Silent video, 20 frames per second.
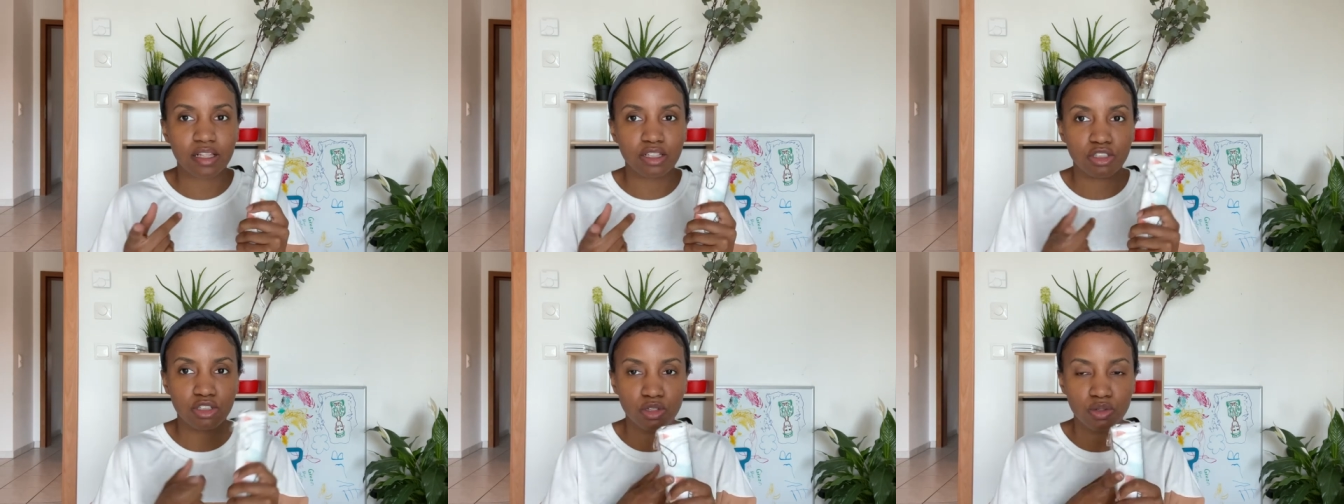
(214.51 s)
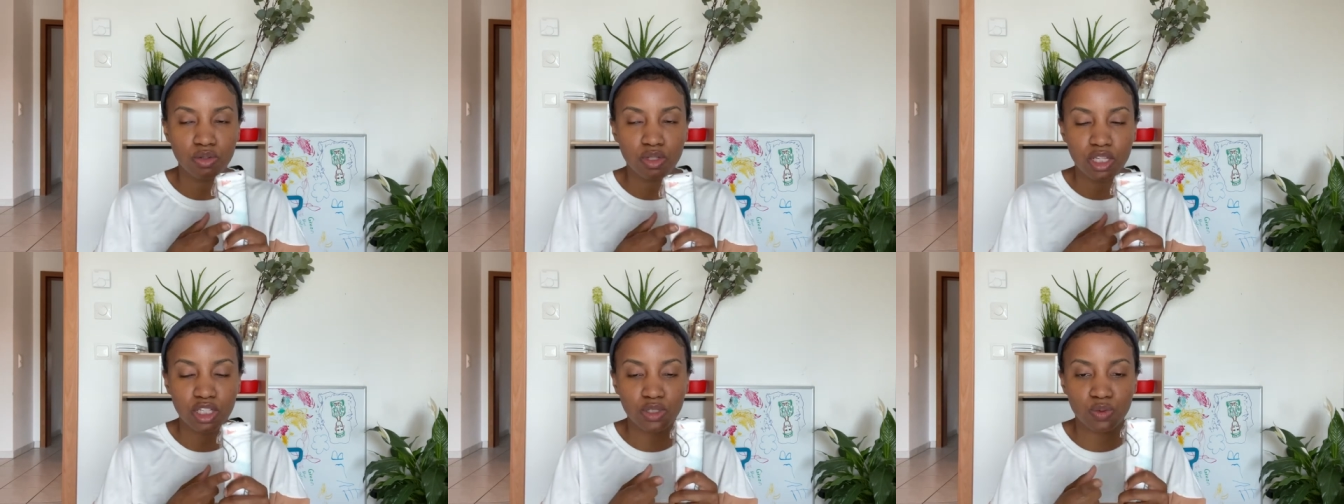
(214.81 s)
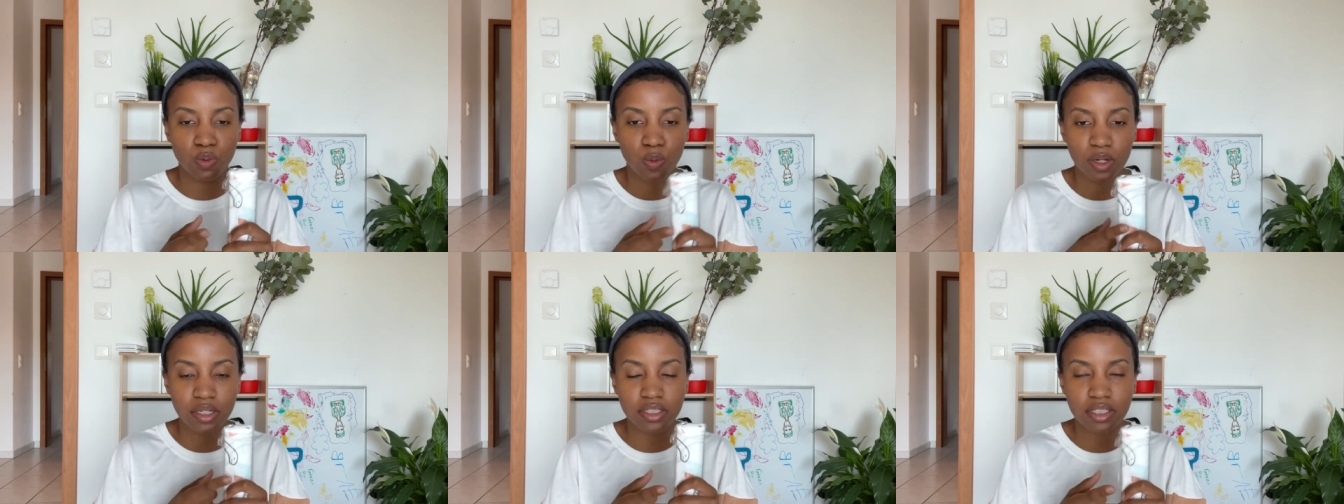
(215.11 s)
do this
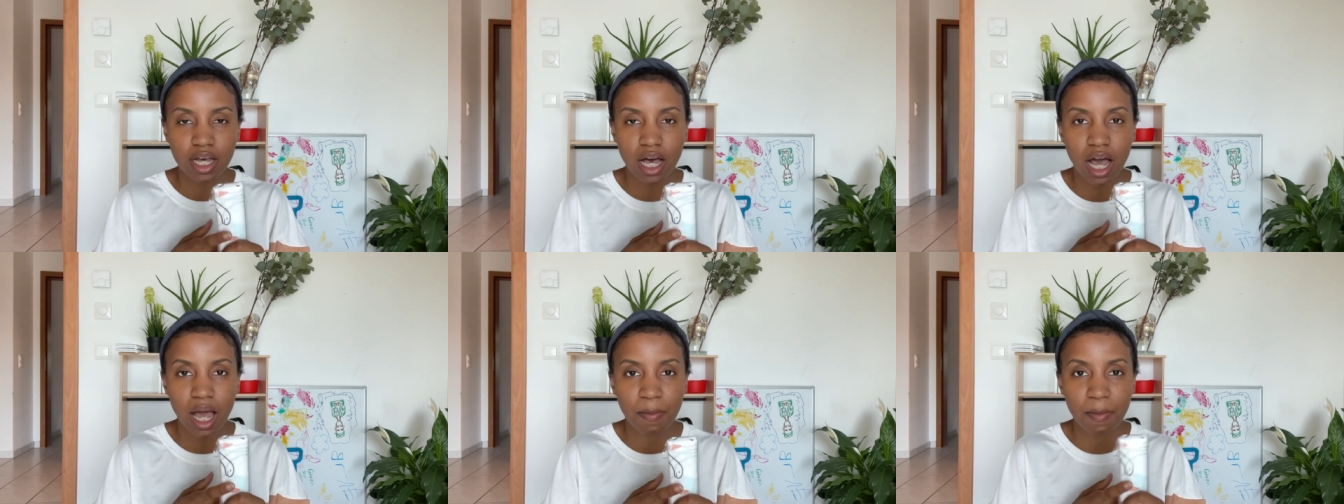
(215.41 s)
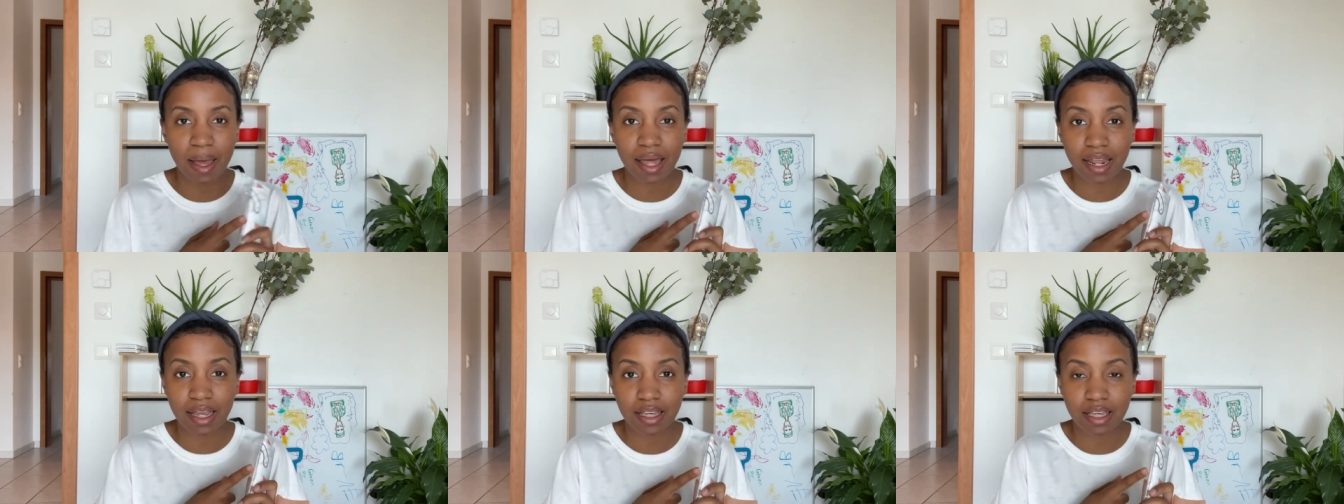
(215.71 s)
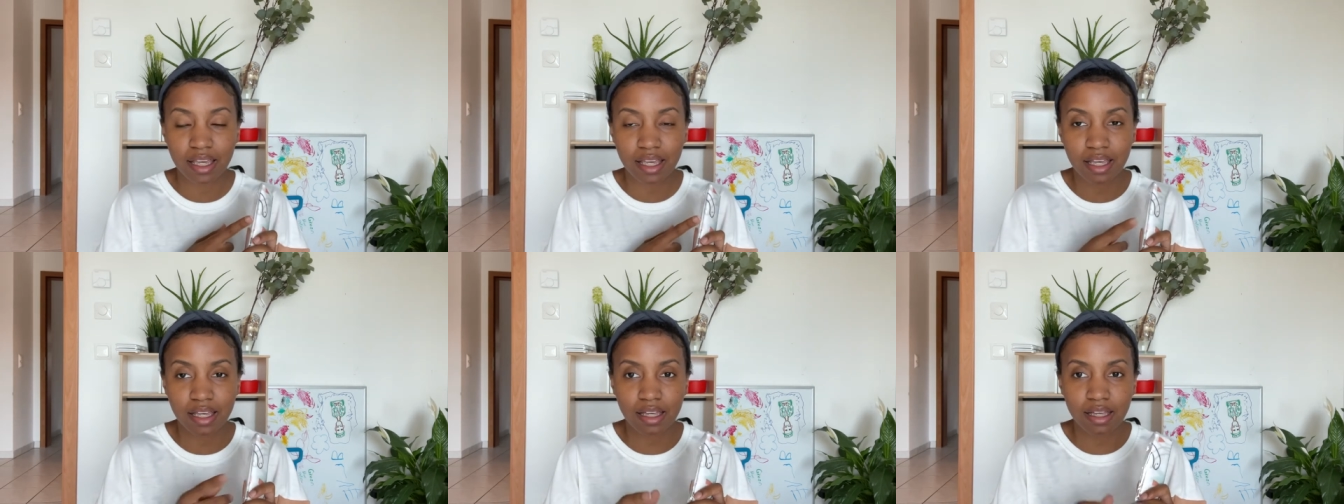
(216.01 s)
one time at
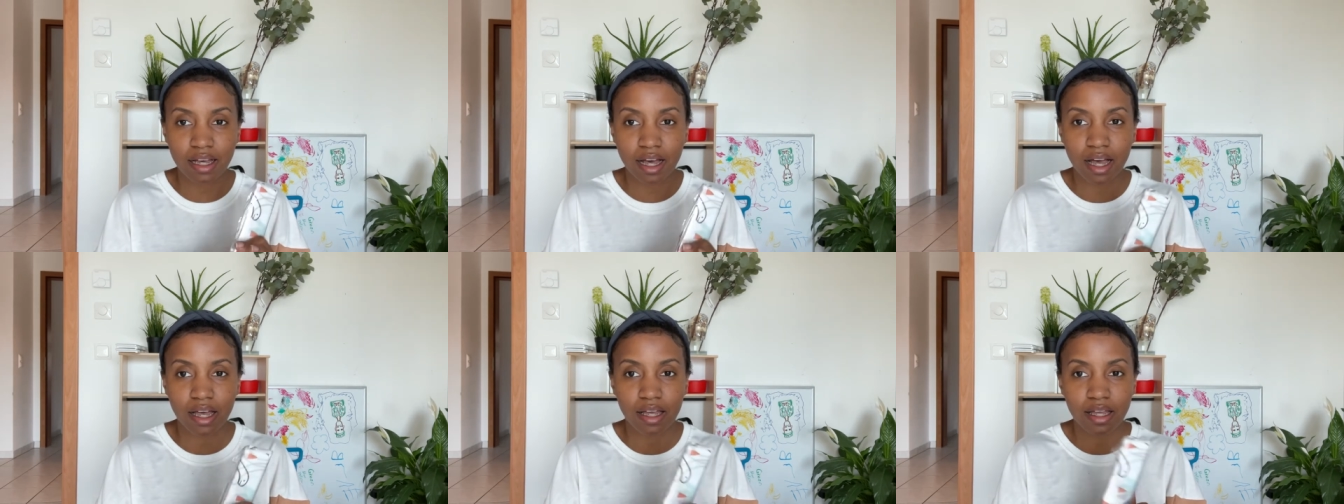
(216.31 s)
Ikea.